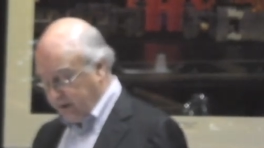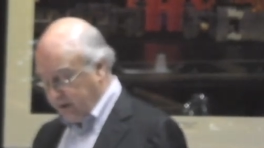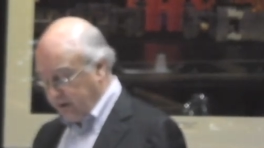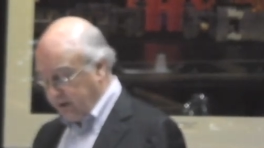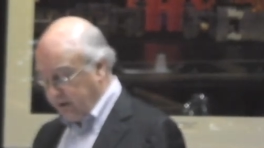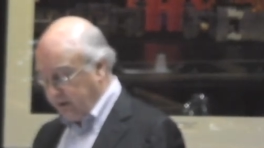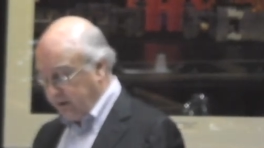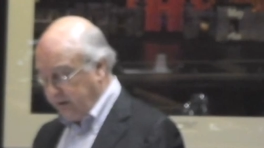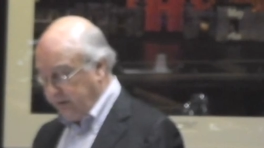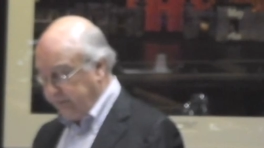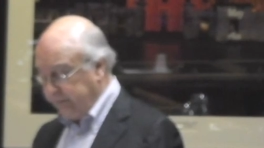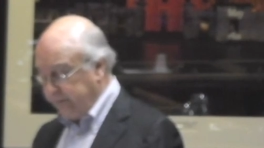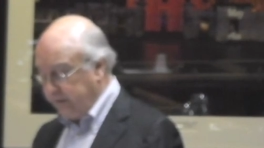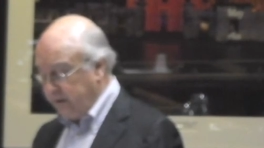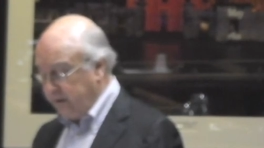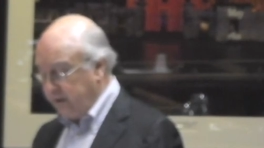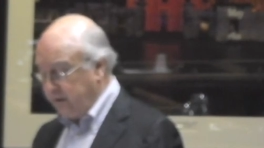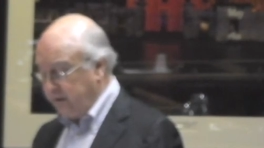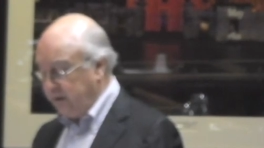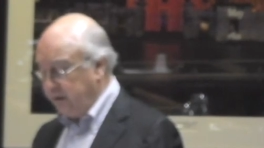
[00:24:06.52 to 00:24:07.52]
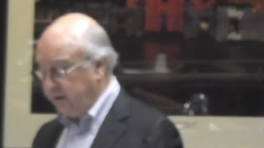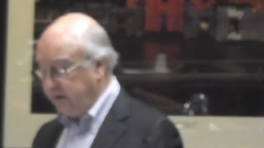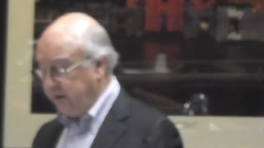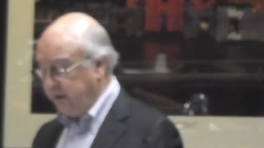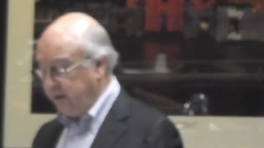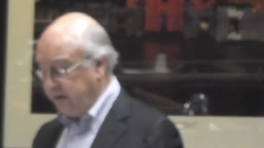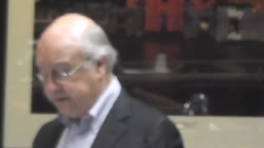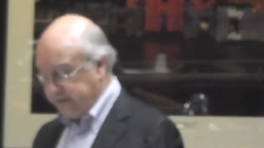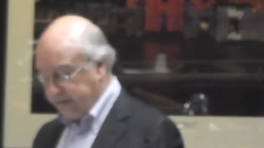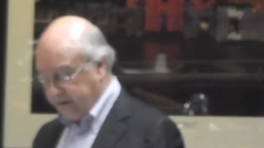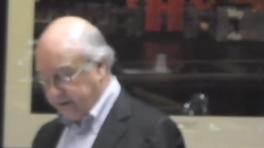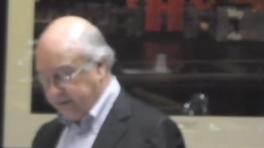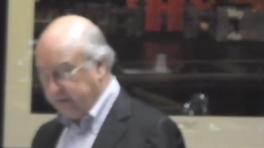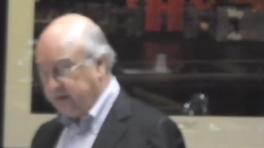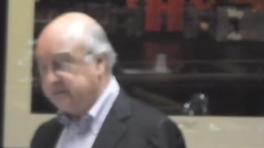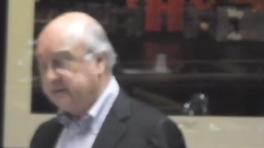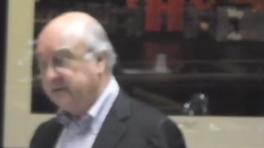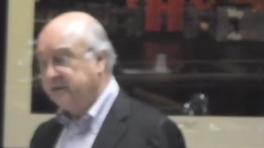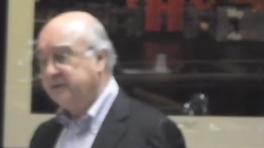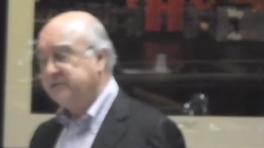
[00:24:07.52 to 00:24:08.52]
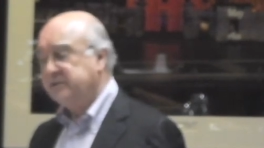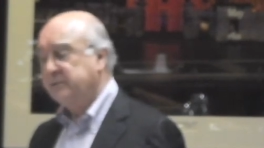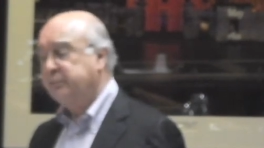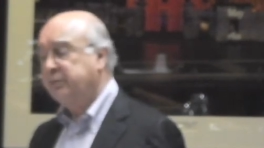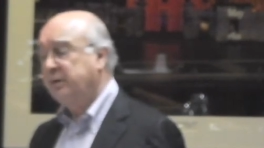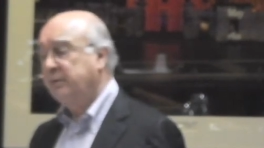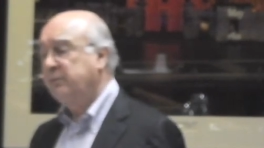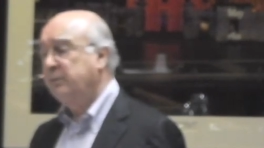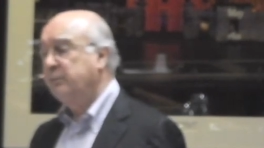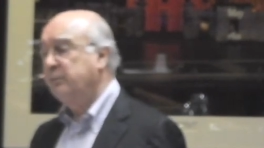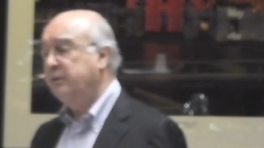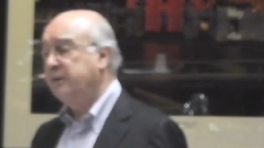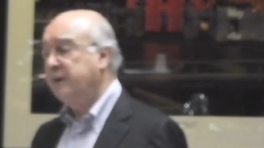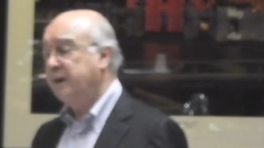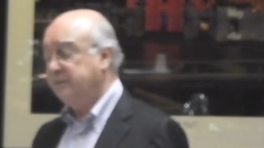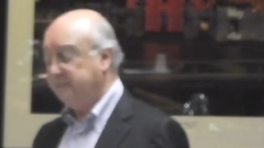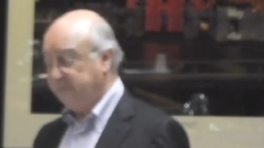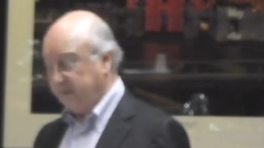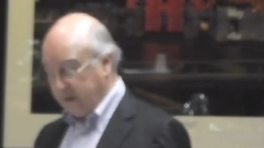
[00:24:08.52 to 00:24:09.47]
it, it, it, there's, a, there's, a, problem with that,